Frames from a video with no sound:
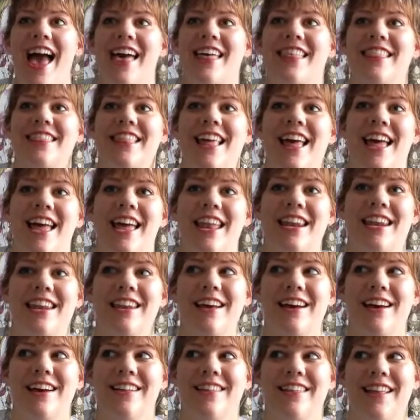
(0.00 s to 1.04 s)
And
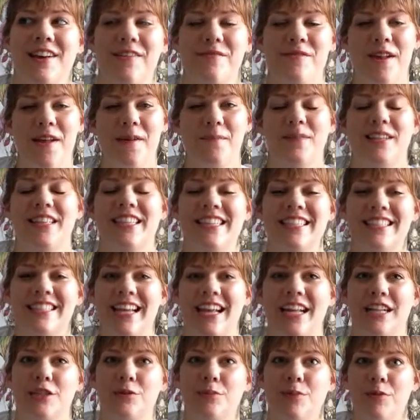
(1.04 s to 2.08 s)
then like when I'm in the
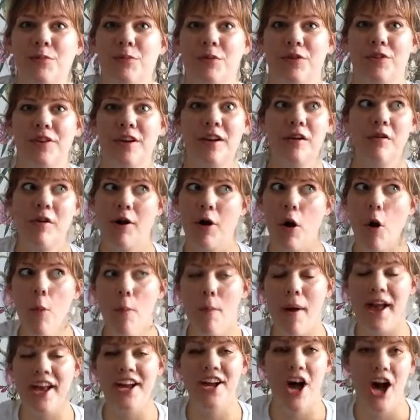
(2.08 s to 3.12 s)
States, people get like, oh
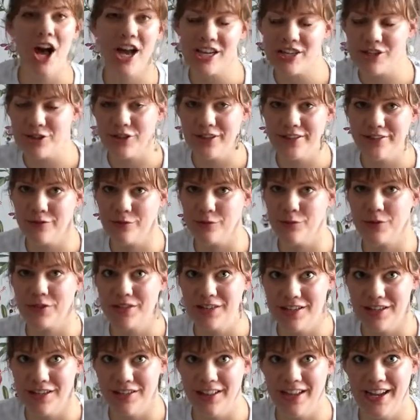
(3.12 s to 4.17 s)
my gosh, you live in
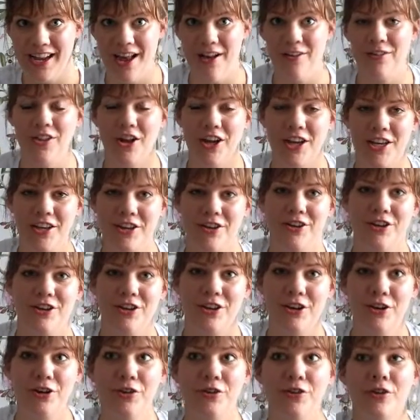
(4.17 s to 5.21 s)
Brazil, like how lucky are
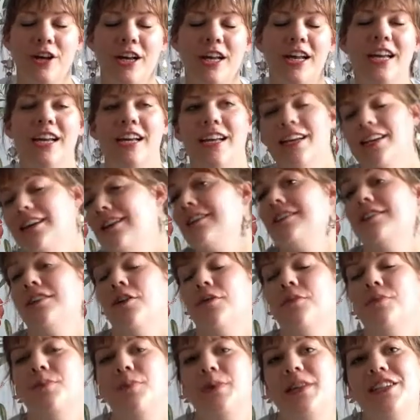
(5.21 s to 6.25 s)
you? It's
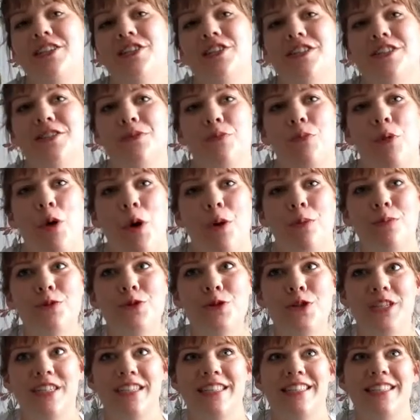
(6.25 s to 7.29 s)
all beaches and palm
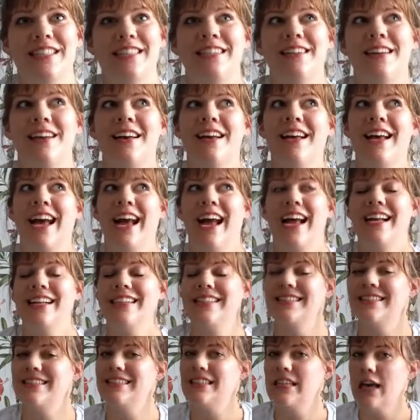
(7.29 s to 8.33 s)
trees, and
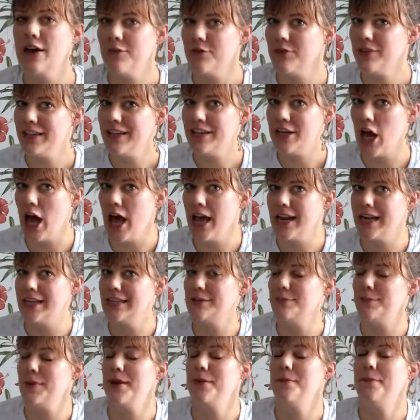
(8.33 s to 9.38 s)
it's definitely not. I
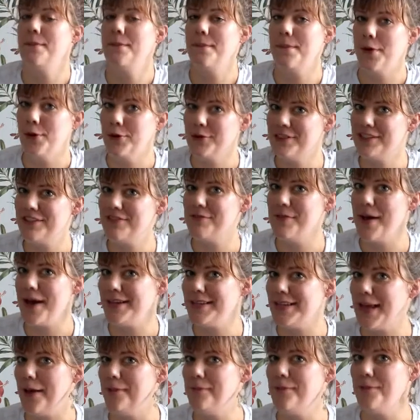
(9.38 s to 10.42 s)
spend most of my
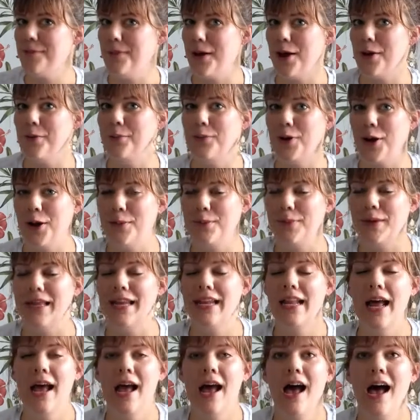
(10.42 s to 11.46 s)
time in my apartment.